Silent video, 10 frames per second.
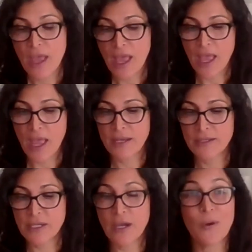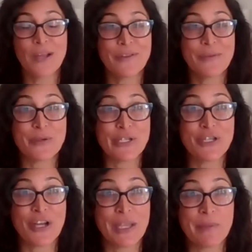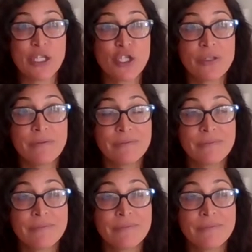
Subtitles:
And I worked for the British High Commission.